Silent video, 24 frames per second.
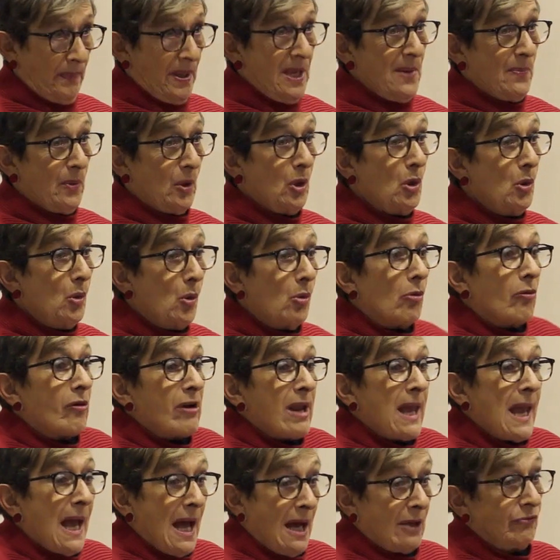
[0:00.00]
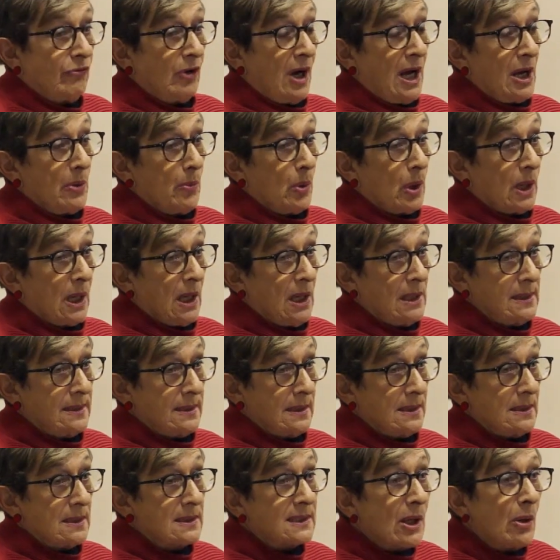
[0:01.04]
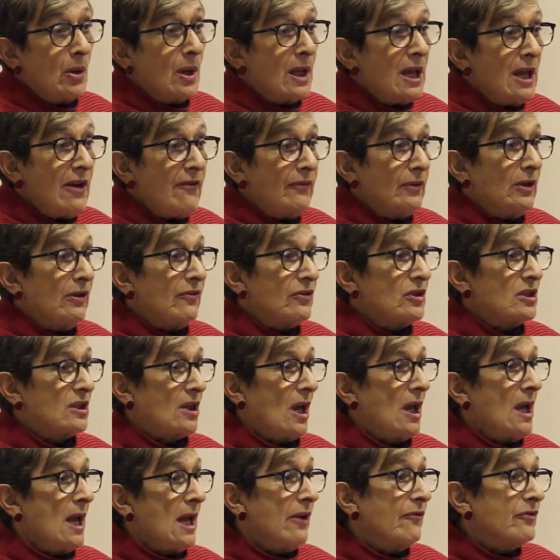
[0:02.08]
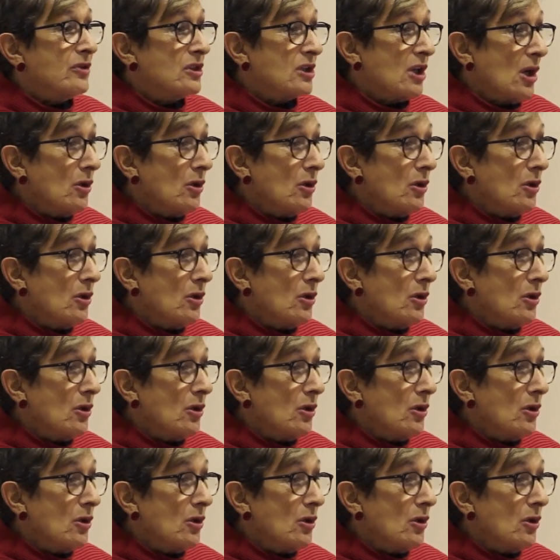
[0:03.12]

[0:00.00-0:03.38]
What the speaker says: people who already had right-wing ideas. So even if